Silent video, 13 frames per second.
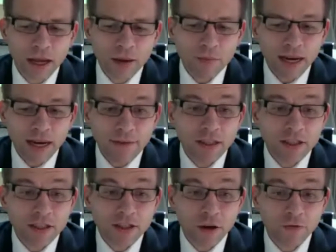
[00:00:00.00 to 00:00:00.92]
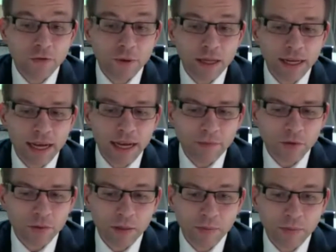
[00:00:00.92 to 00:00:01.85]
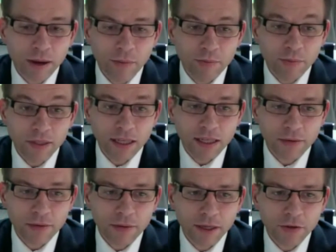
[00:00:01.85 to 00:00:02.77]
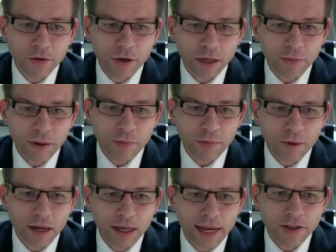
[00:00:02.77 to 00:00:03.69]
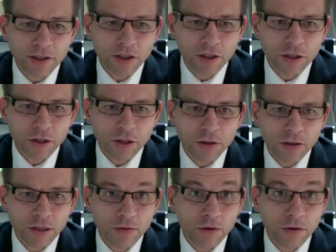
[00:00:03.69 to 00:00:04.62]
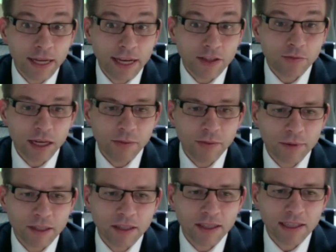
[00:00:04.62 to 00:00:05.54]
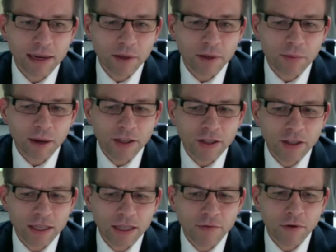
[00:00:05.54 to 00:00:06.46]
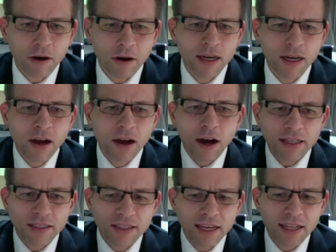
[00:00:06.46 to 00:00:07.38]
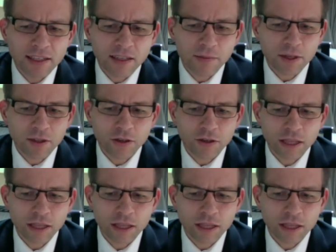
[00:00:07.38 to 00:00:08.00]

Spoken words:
But having the software that comes with the pump, particularly with the Medtronic pump, allows me to be able to sit down with the patient and say, right, I can see there's some issues